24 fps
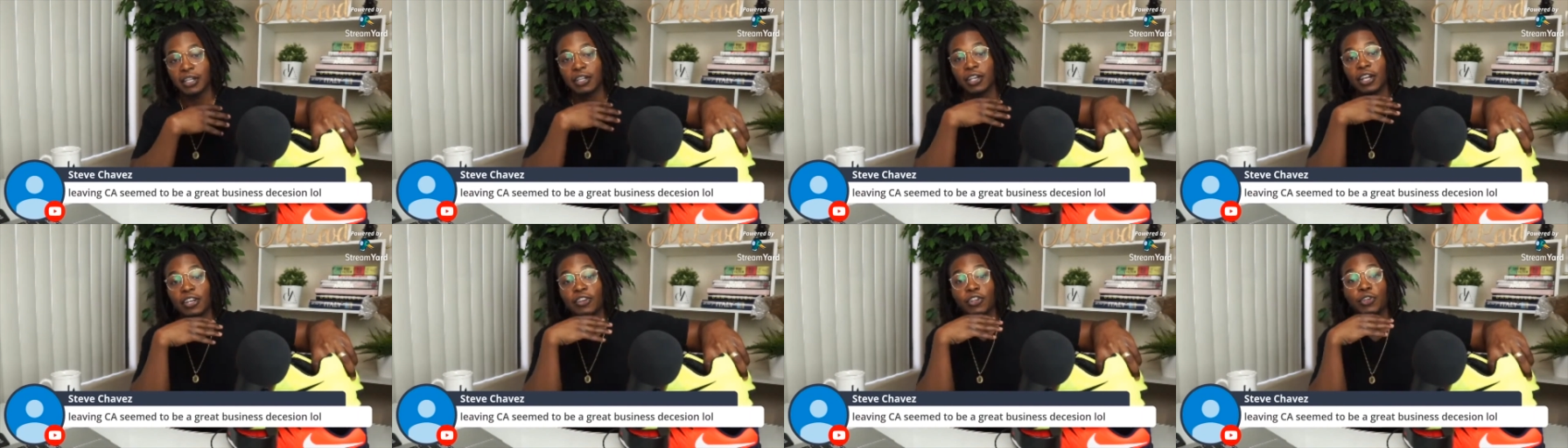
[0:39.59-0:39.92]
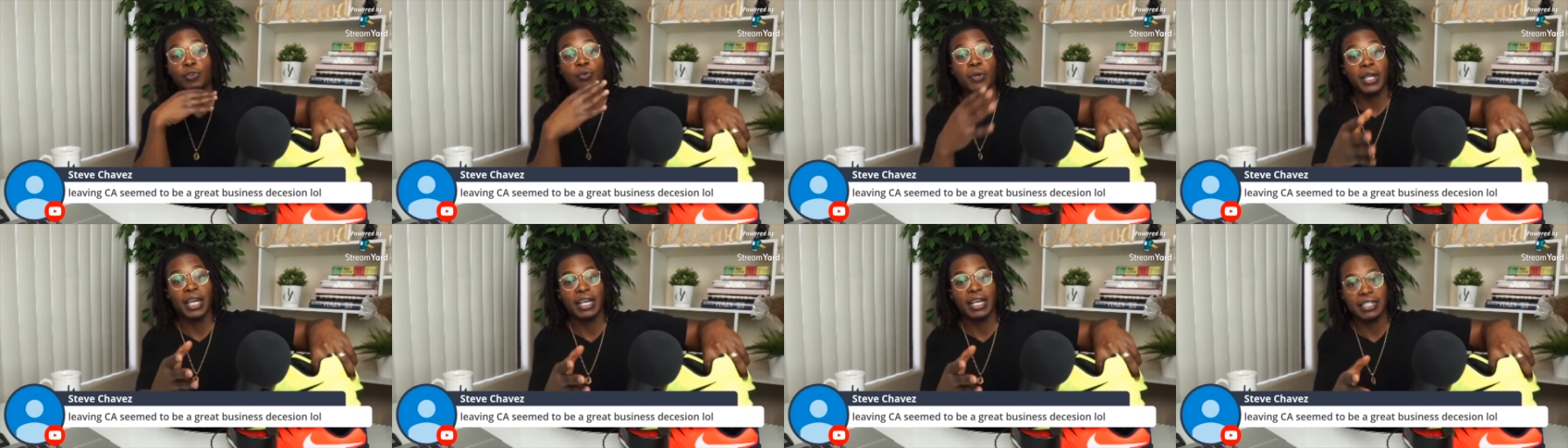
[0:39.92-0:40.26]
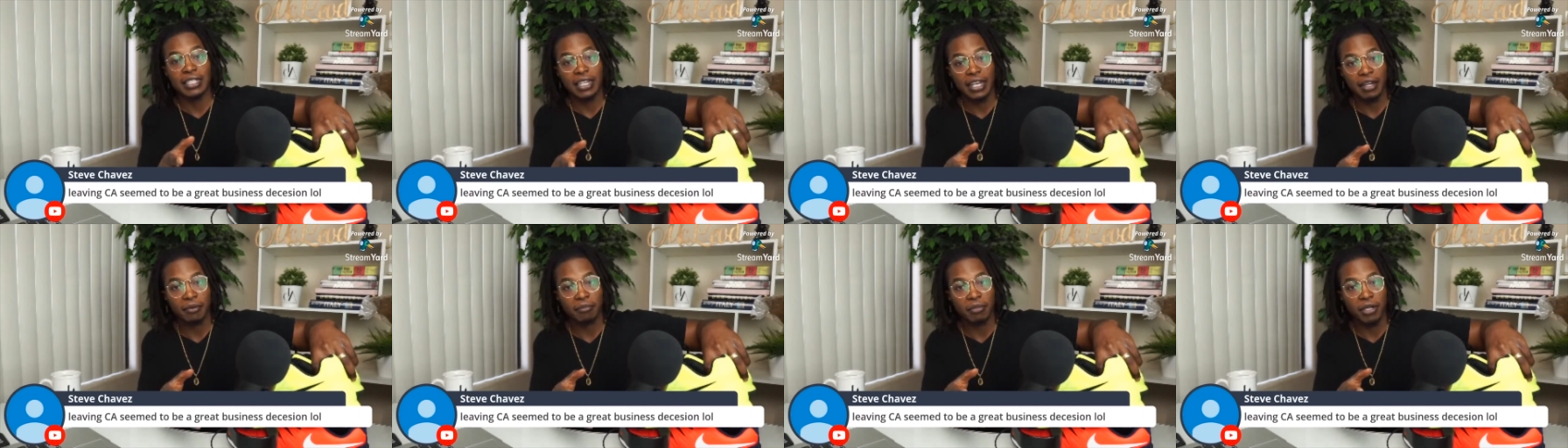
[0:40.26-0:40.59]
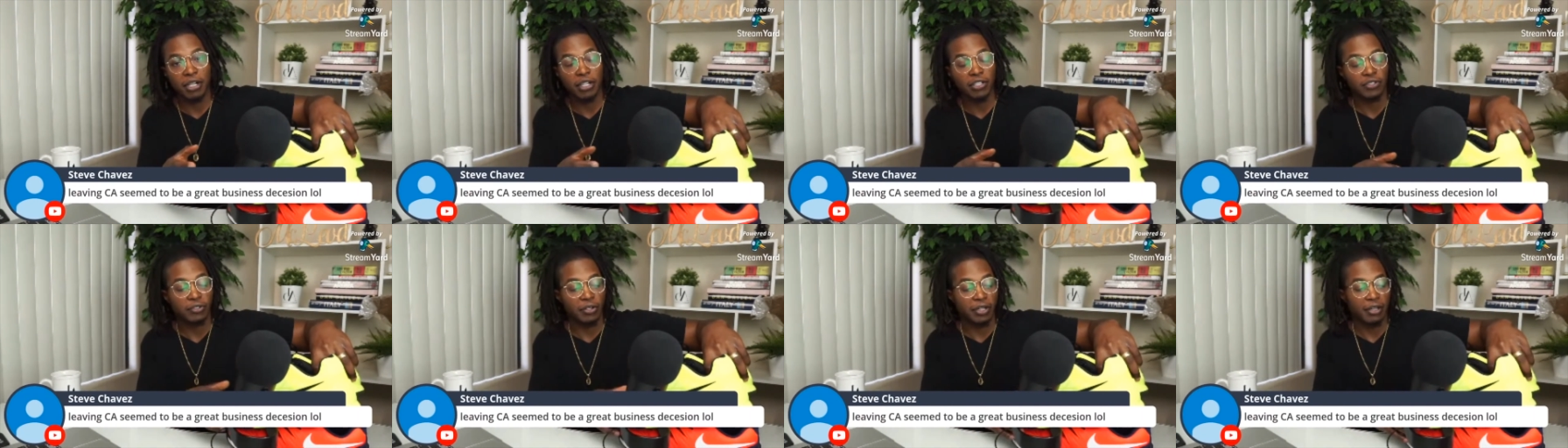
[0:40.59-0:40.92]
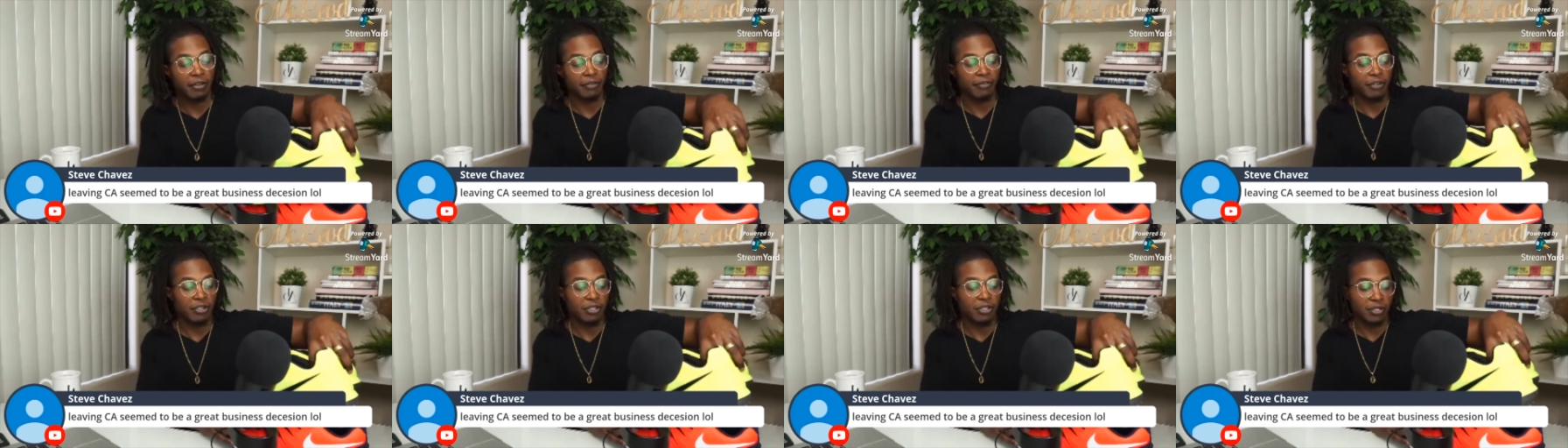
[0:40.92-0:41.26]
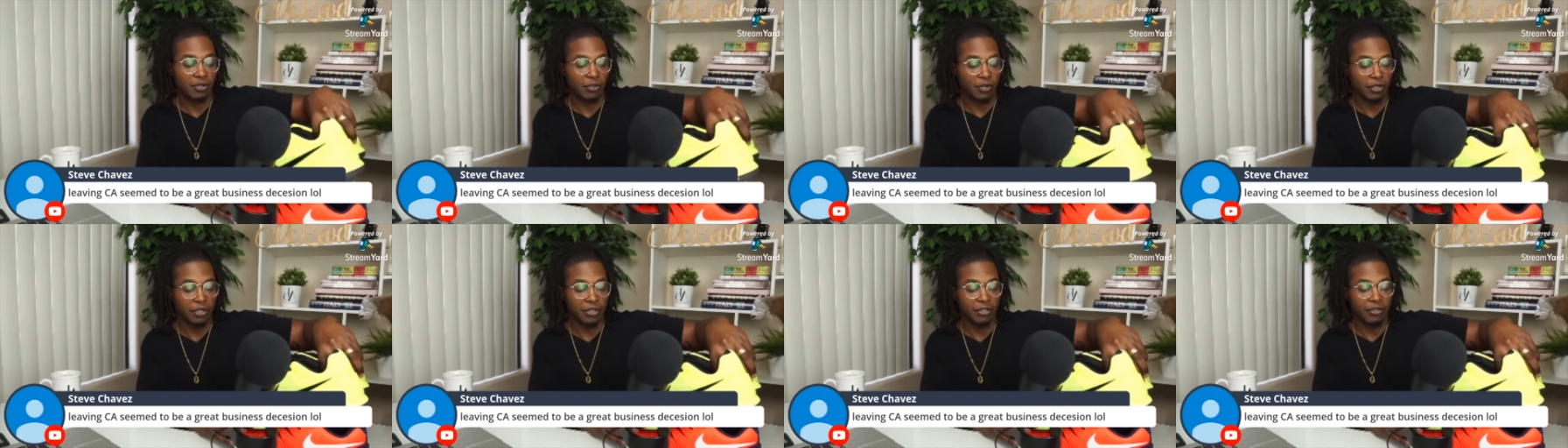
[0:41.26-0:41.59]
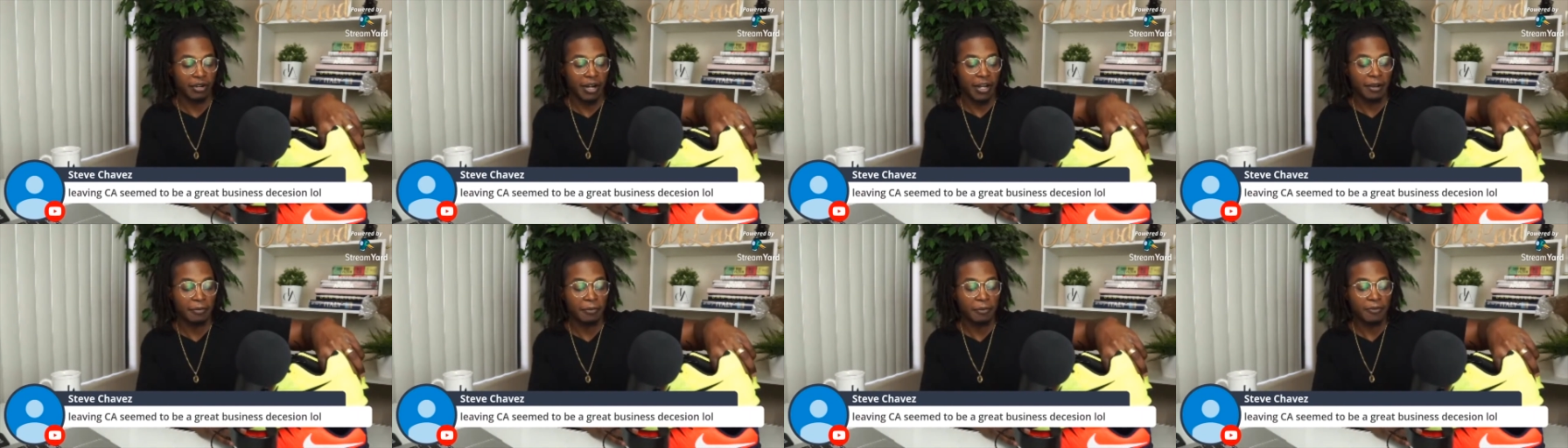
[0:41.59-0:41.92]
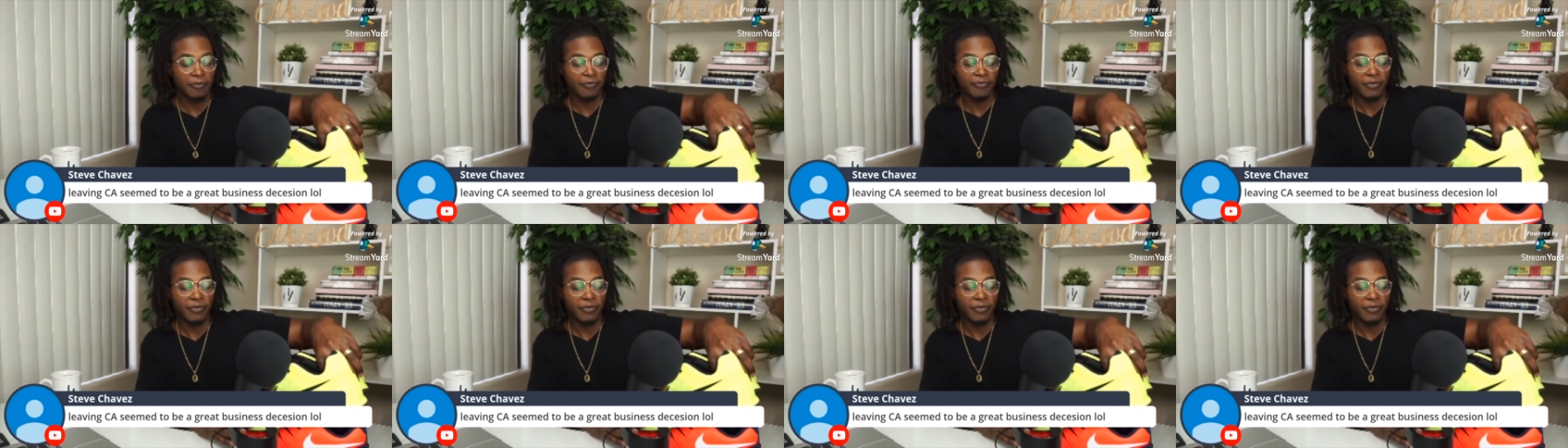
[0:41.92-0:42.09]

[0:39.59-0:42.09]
and you get 10 bucks on your first order, right?